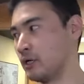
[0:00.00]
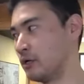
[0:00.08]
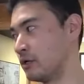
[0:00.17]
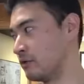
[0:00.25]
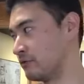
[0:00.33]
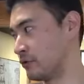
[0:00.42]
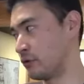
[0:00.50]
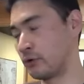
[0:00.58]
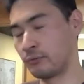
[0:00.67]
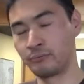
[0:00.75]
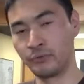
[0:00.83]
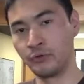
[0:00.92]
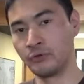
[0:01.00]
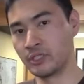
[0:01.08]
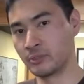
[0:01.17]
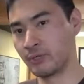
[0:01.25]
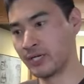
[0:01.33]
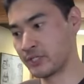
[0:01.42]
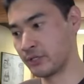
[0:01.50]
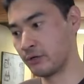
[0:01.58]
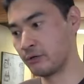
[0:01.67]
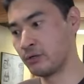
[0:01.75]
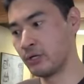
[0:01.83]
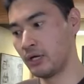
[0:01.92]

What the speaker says: of your brewed espresso.